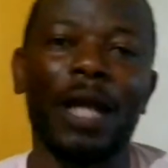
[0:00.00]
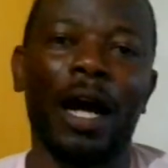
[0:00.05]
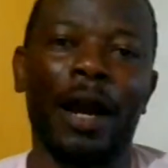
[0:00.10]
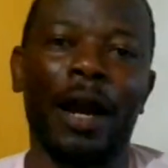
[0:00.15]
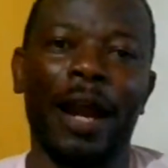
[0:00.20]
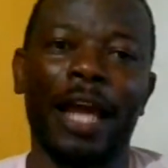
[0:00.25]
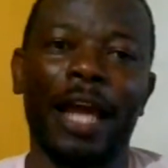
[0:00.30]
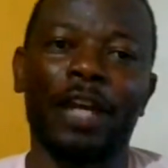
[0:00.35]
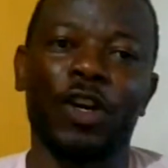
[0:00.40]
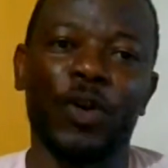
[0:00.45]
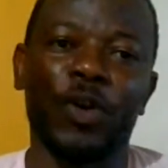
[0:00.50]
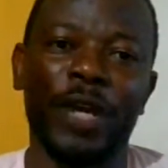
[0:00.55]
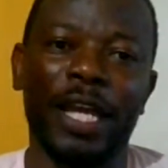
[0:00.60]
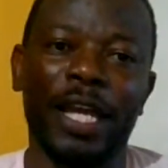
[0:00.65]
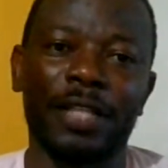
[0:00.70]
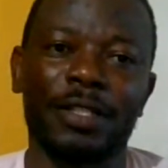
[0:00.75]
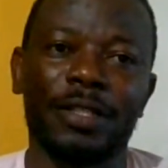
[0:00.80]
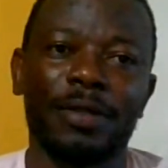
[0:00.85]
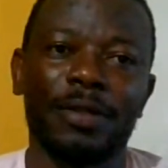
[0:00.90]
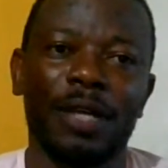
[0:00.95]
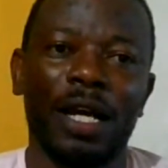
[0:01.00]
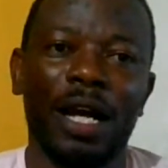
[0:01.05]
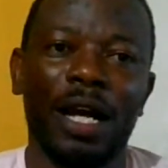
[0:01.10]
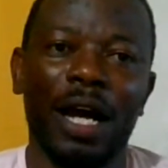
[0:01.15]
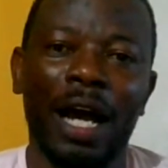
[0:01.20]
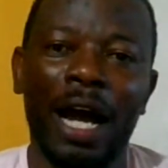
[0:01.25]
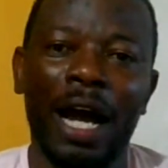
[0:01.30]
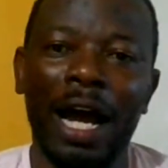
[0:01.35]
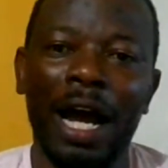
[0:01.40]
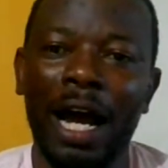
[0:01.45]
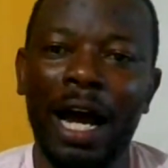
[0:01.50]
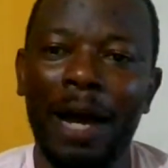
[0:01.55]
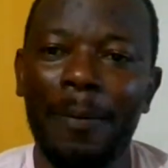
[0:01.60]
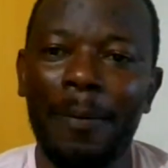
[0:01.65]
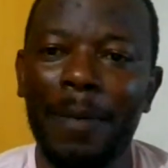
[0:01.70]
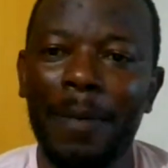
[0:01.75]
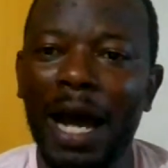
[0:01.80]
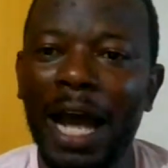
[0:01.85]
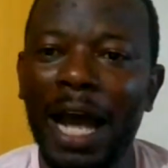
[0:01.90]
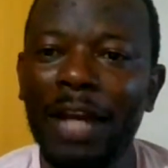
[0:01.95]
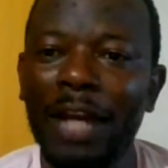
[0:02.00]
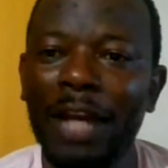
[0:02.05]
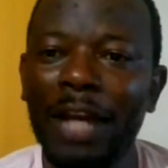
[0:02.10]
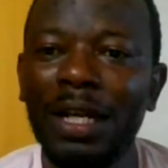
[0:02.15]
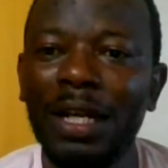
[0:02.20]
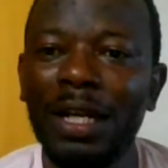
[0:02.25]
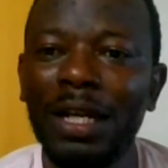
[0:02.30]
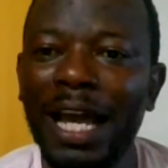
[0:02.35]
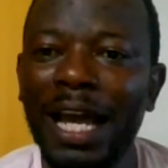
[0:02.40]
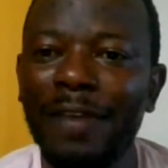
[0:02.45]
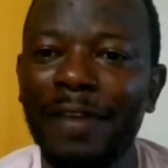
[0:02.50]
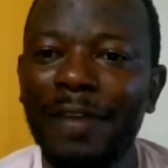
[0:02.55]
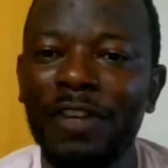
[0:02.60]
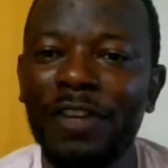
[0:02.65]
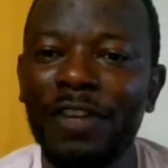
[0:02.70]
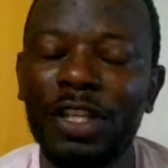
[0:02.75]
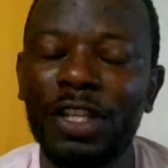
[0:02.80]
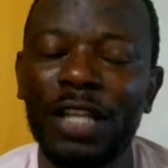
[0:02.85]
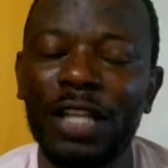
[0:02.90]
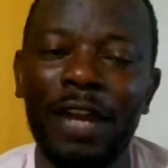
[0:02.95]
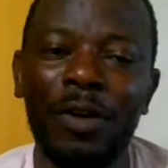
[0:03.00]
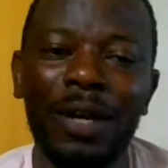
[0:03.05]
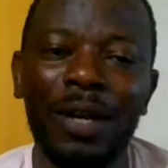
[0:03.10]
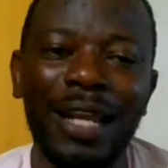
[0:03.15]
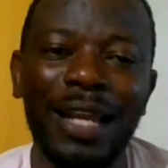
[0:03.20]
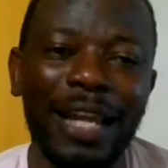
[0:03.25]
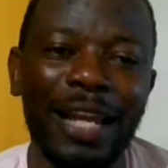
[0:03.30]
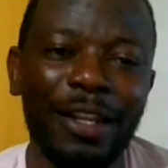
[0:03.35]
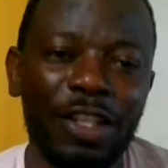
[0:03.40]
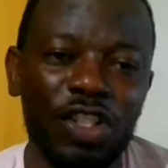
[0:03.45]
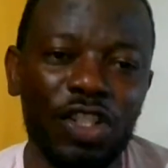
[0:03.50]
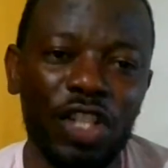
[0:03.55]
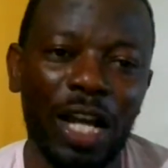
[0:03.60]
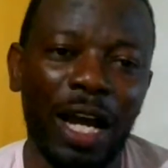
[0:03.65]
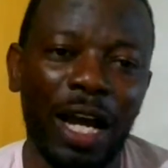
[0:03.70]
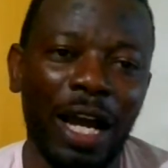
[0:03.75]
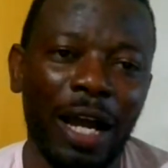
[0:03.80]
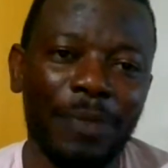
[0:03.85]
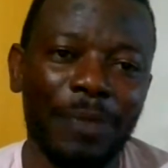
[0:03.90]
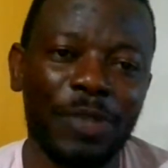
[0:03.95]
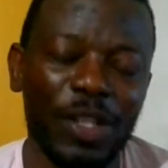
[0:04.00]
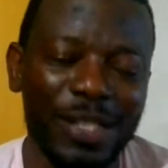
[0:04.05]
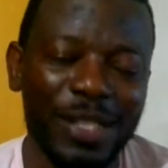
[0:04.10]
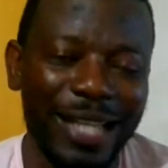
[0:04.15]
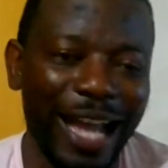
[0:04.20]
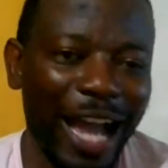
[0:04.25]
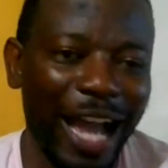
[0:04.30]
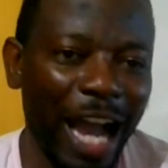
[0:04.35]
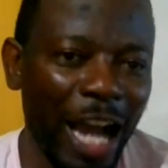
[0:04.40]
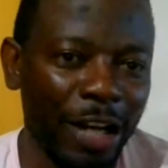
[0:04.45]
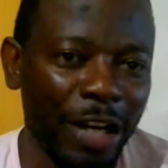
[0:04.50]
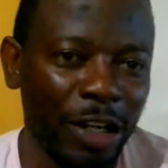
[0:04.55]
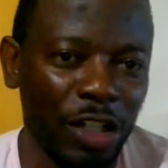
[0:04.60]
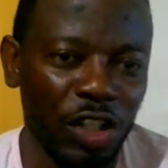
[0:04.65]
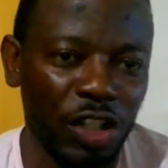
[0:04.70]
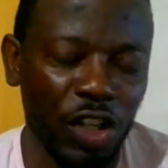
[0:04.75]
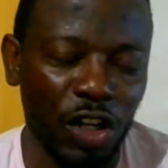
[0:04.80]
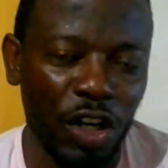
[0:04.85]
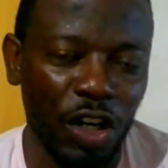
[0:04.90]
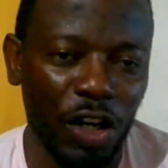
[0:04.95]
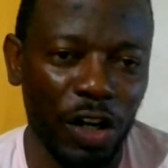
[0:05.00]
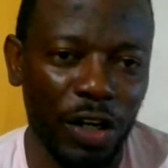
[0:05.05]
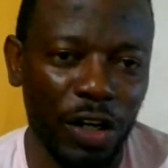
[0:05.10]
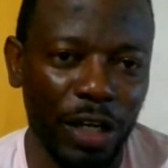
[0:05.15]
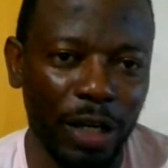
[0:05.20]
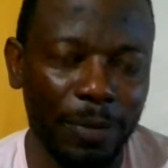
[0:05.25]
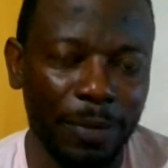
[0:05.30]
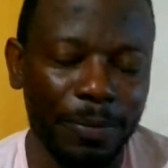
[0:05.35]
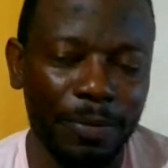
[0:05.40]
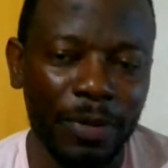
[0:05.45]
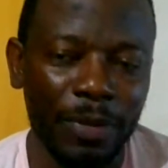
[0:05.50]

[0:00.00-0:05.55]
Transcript: All right, great. I don't like the just adult learner.